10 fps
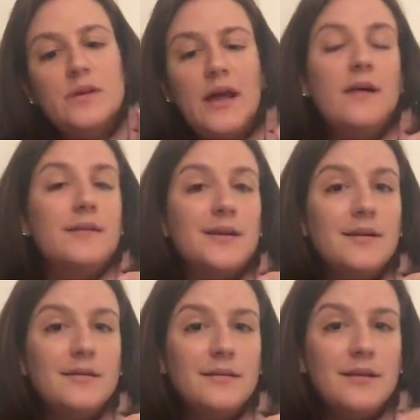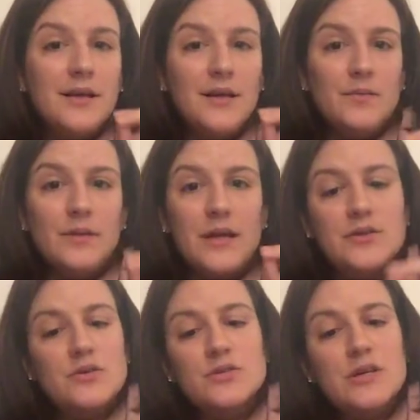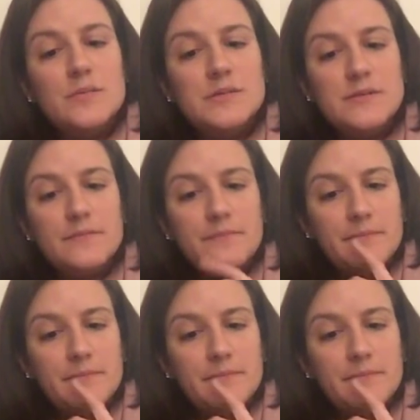reality in relationships.